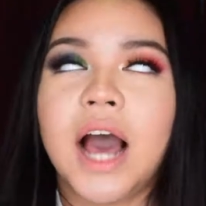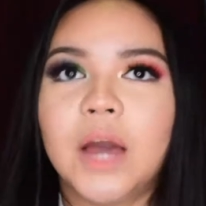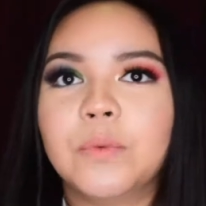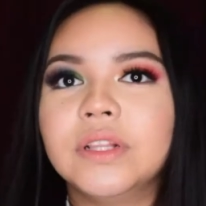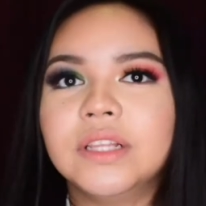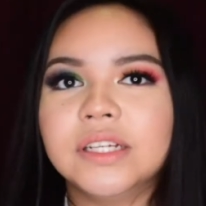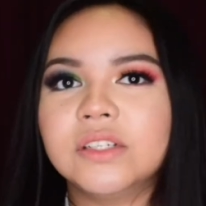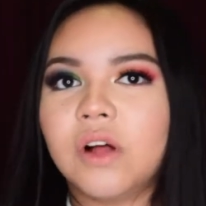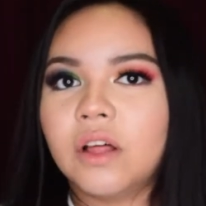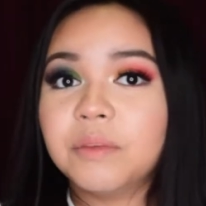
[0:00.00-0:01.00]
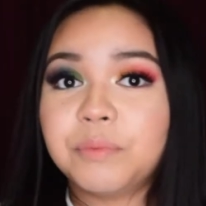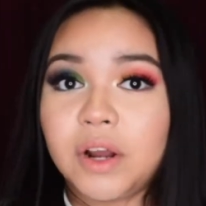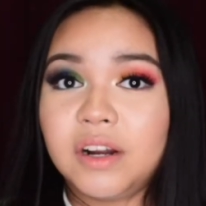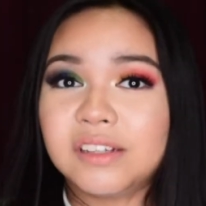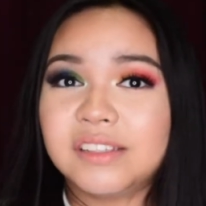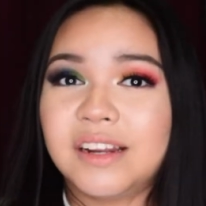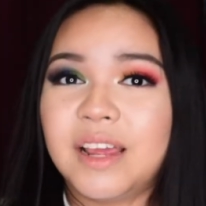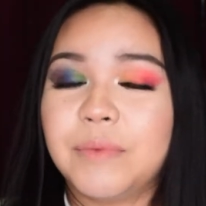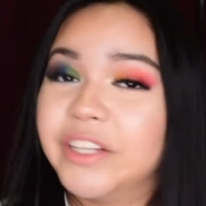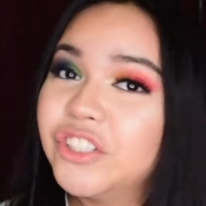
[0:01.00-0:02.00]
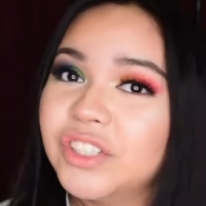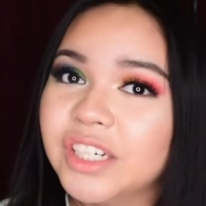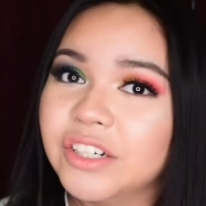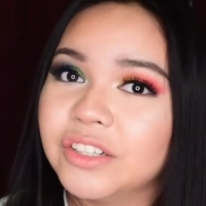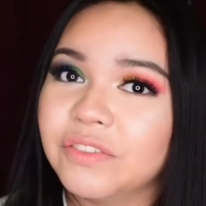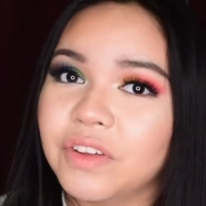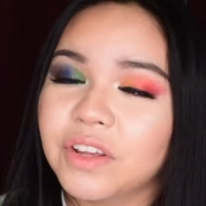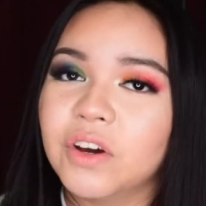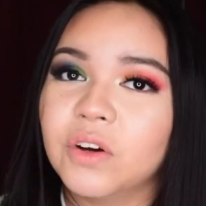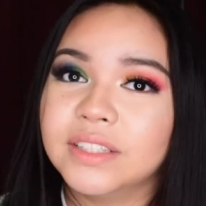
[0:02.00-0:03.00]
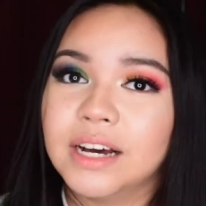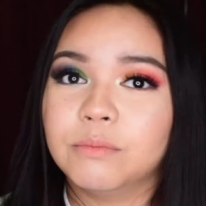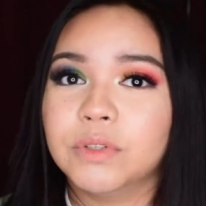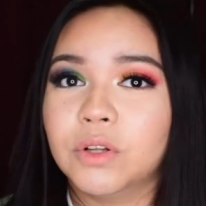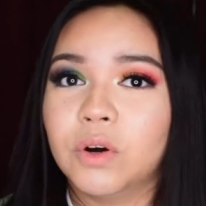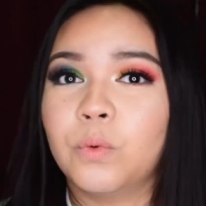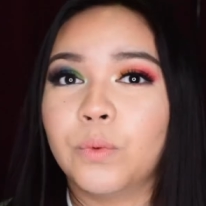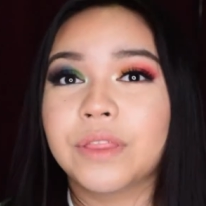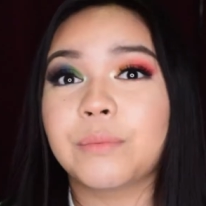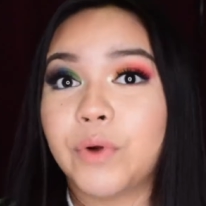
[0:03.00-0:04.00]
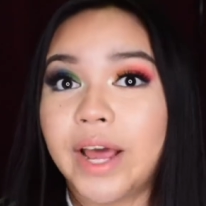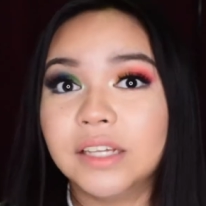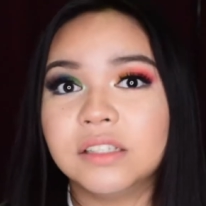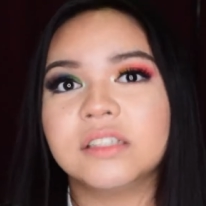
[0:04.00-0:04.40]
I will list all the products that I mentioned here in the video down below with the price.